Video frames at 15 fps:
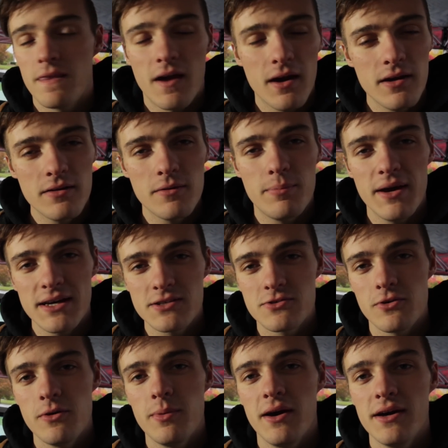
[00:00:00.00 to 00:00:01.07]
The
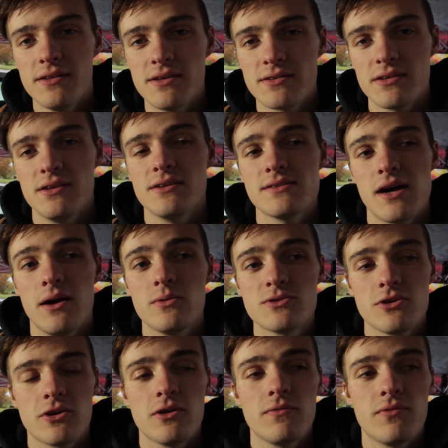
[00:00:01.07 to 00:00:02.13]
backstory behind this is I
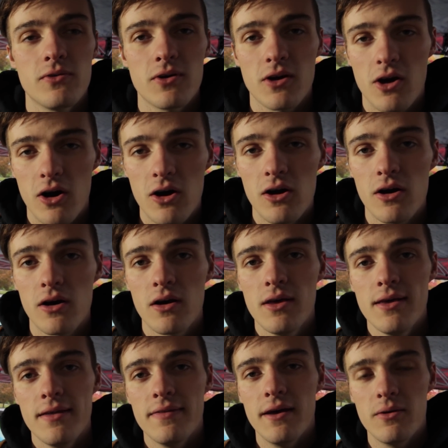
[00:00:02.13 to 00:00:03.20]
was looking for a car
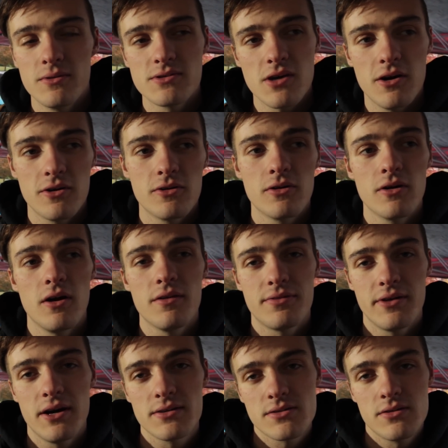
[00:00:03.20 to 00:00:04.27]
that was under
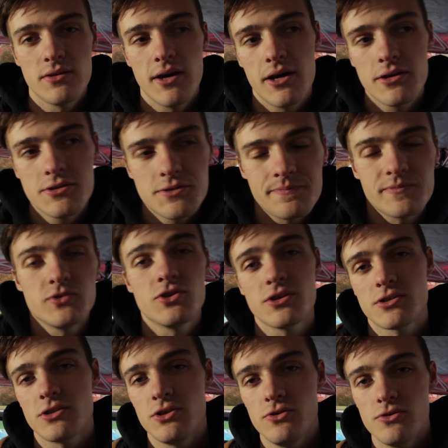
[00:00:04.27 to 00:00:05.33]
$1,000
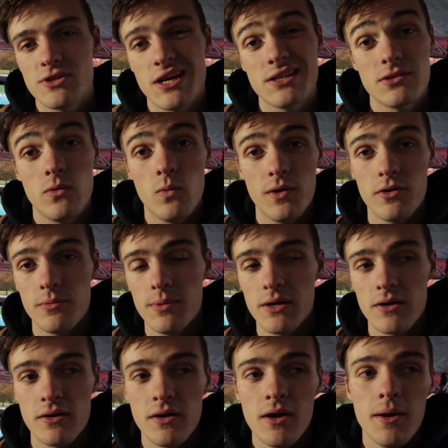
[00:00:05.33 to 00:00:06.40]
just to use as a winter
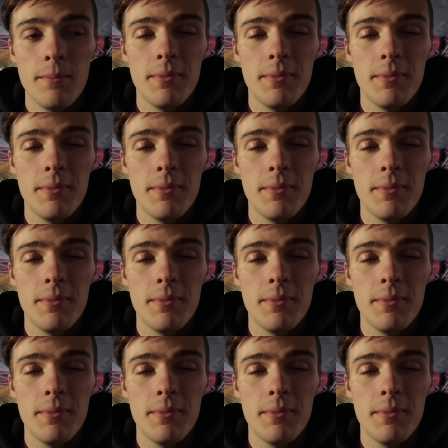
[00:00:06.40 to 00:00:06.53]
beater.